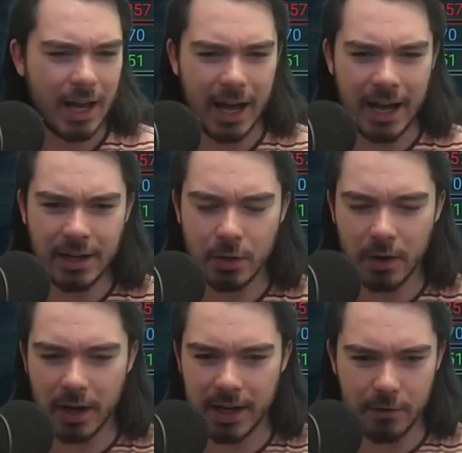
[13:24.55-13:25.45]

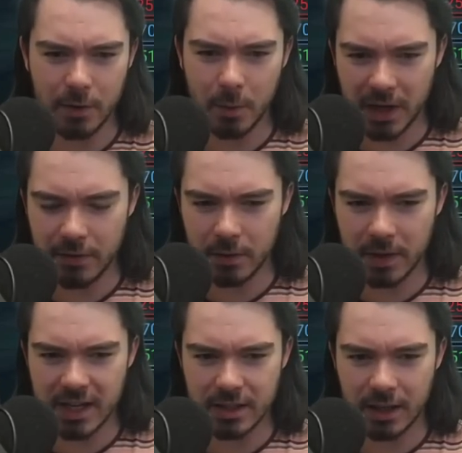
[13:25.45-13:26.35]
Anchorite, for whatever
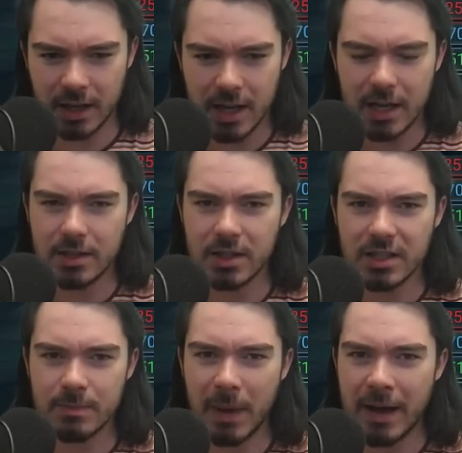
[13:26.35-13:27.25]
reason, he
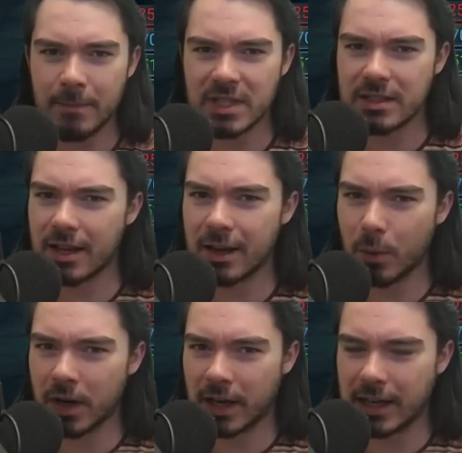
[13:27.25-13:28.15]
just spams his
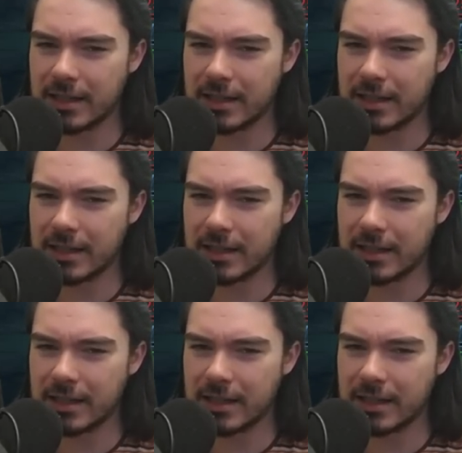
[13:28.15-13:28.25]
A1.